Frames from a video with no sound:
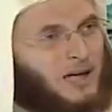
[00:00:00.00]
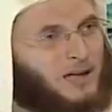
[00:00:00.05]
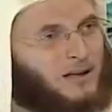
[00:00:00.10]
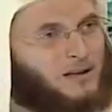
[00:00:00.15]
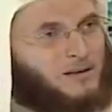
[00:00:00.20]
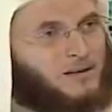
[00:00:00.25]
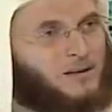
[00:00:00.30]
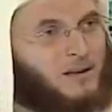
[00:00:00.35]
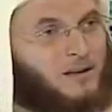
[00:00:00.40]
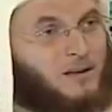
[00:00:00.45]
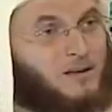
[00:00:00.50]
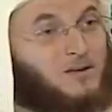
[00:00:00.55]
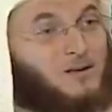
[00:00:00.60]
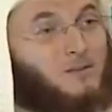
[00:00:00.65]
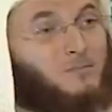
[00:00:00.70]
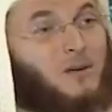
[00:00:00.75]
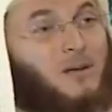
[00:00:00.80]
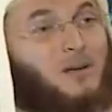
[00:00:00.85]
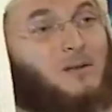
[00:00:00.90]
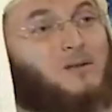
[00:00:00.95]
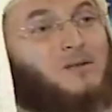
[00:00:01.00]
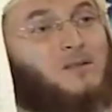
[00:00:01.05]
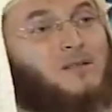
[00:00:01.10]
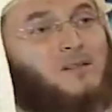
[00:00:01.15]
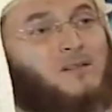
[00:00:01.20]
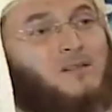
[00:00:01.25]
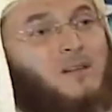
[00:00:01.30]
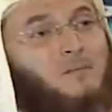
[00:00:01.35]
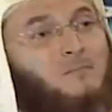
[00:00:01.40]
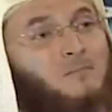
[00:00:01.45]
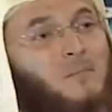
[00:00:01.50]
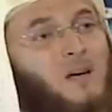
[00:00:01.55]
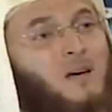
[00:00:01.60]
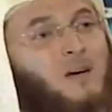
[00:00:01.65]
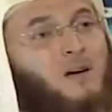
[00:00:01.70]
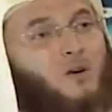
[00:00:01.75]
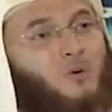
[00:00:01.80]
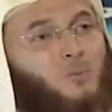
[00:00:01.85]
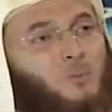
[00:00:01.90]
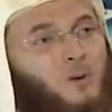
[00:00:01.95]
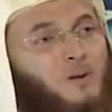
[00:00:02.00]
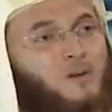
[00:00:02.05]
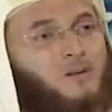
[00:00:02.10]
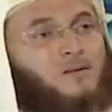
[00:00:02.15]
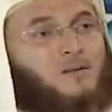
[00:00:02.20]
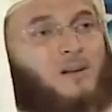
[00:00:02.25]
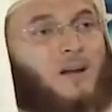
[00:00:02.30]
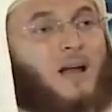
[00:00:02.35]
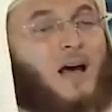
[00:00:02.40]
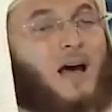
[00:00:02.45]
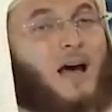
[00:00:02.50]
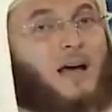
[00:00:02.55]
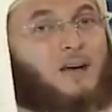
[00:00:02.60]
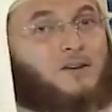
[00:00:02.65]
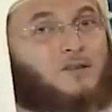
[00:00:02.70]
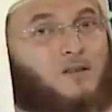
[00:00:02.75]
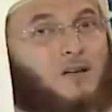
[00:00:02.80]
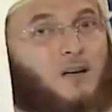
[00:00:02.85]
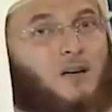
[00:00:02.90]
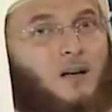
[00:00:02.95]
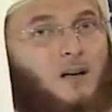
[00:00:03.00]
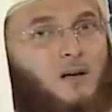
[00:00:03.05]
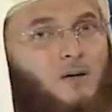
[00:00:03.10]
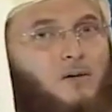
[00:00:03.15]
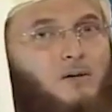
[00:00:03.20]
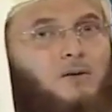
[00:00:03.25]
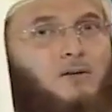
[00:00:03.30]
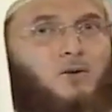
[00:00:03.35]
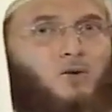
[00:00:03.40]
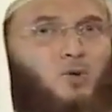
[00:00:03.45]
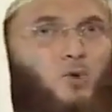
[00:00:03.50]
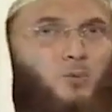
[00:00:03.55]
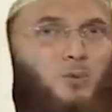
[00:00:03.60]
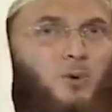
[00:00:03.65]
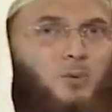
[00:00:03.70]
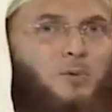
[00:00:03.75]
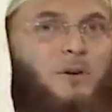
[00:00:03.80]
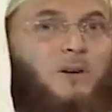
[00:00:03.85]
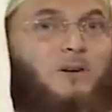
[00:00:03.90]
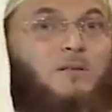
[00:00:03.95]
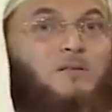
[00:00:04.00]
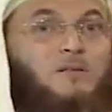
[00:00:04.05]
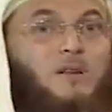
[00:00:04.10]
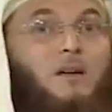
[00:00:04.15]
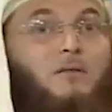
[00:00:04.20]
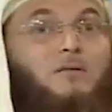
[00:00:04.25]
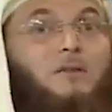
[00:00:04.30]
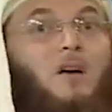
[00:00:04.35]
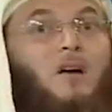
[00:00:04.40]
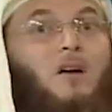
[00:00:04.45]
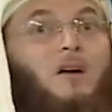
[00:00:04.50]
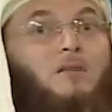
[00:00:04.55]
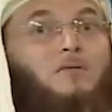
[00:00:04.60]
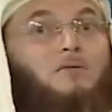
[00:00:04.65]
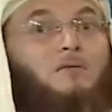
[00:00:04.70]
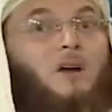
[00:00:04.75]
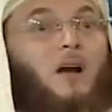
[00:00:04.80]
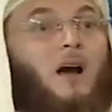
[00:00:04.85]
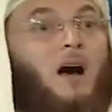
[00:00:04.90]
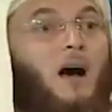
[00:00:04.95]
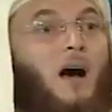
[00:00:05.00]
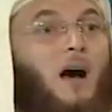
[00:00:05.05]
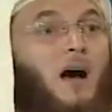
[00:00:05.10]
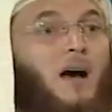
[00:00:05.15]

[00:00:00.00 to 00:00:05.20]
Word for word: in this condition because it's a mean of personal hygiene in order to prepare yourself for a